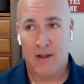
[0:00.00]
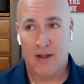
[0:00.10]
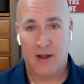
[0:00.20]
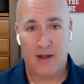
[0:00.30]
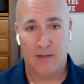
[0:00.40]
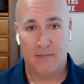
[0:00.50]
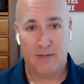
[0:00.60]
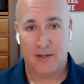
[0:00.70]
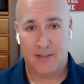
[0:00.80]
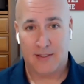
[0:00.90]
um,
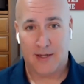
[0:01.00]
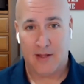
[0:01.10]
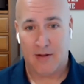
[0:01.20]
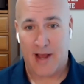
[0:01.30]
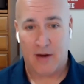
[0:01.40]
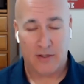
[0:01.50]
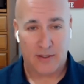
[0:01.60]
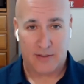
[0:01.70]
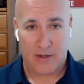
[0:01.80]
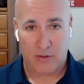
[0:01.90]
it's either that or
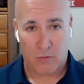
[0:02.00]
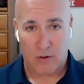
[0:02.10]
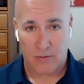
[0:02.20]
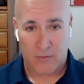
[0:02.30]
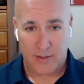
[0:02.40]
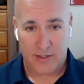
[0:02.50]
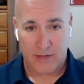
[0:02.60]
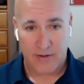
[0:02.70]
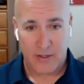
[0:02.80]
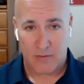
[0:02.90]
just stare at the walls and watch T
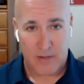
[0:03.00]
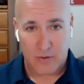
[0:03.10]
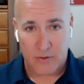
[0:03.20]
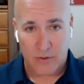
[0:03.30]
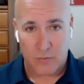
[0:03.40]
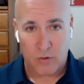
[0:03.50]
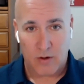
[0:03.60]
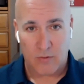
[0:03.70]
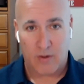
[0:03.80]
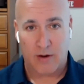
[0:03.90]
V, so you might as well do some
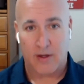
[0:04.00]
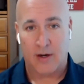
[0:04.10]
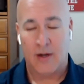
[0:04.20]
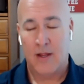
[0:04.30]
work while you're there.